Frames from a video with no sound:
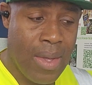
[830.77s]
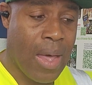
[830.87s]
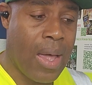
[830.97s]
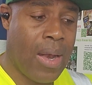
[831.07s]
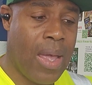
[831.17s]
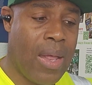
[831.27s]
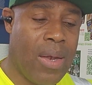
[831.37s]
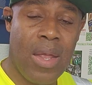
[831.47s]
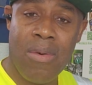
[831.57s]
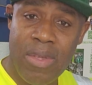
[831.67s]
and
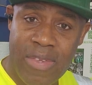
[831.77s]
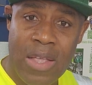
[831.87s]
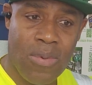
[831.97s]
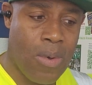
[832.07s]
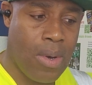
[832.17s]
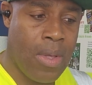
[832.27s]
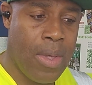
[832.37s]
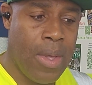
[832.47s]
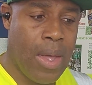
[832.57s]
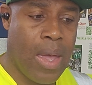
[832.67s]
the recent one,
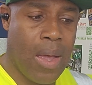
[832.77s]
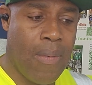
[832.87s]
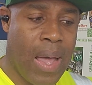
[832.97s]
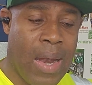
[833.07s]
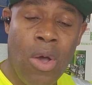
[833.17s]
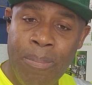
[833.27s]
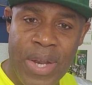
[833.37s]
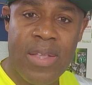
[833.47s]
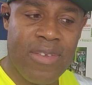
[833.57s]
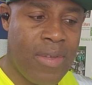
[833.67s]
an
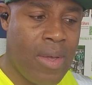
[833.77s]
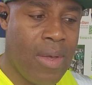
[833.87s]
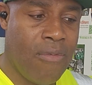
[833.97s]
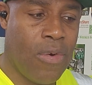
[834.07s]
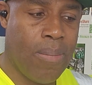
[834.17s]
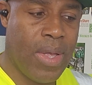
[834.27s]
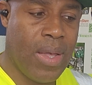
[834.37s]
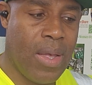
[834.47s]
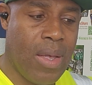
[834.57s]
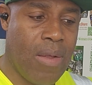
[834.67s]
update from
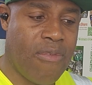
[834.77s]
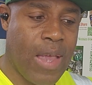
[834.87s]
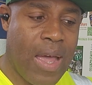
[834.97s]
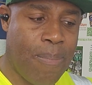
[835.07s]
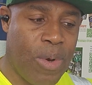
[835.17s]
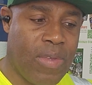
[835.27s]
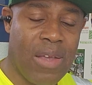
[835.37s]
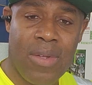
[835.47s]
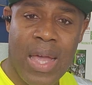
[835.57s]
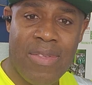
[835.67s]
the Child
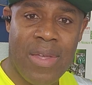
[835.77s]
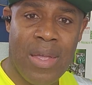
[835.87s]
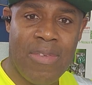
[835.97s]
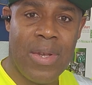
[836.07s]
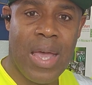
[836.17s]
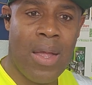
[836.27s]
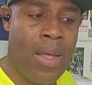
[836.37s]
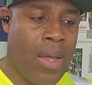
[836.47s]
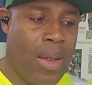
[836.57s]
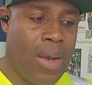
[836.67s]
Protection 1989,
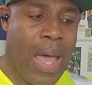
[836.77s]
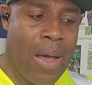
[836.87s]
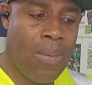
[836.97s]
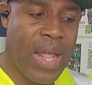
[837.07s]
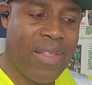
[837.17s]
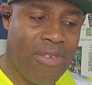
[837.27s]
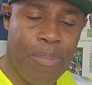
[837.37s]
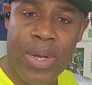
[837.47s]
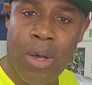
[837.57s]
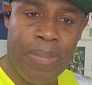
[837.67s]
now that has
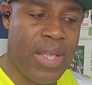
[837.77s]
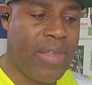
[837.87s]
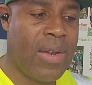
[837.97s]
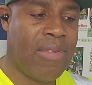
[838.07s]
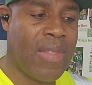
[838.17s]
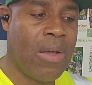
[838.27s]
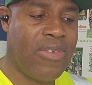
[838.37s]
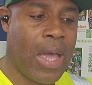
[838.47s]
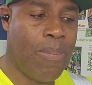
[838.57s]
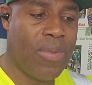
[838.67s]
been updated, is now
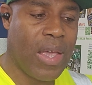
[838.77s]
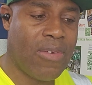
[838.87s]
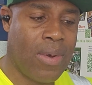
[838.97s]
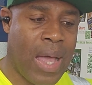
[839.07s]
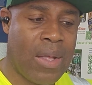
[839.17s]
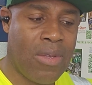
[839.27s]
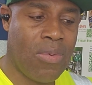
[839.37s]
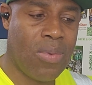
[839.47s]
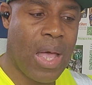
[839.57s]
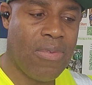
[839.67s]
Child Protection Act
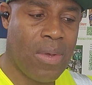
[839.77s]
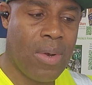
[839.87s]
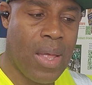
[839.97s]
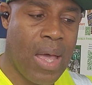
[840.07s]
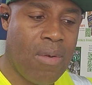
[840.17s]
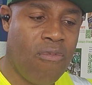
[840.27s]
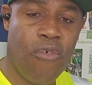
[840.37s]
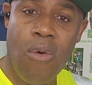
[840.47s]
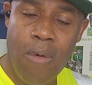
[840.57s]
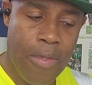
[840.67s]

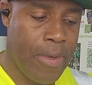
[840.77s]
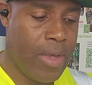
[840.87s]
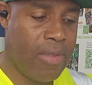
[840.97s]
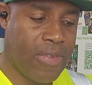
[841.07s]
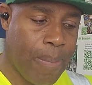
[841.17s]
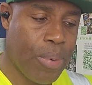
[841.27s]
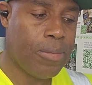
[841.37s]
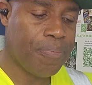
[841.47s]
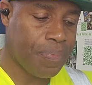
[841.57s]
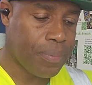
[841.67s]
2004. It's simple.
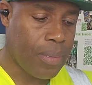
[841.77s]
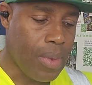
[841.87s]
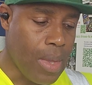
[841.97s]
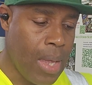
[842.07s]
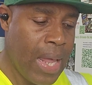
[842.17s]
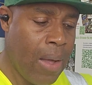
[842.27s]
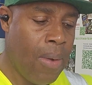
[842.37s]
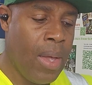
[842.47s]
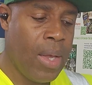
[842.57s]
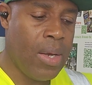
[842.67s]
Now,
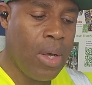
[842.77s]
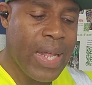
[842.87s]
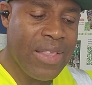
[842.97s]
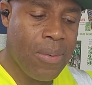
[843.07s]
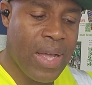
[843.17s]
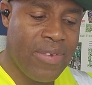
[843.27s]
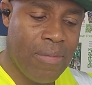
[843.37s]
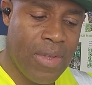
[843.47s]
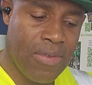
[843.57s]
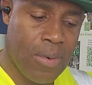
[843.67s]
in order to
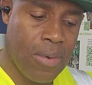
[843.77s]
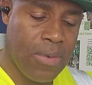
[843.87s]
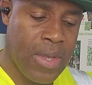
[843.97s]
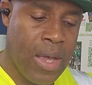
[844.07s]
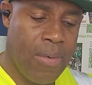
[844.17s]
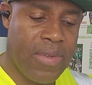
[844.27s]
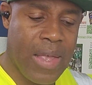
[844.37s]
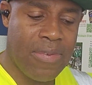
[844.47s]
achieve these goals, research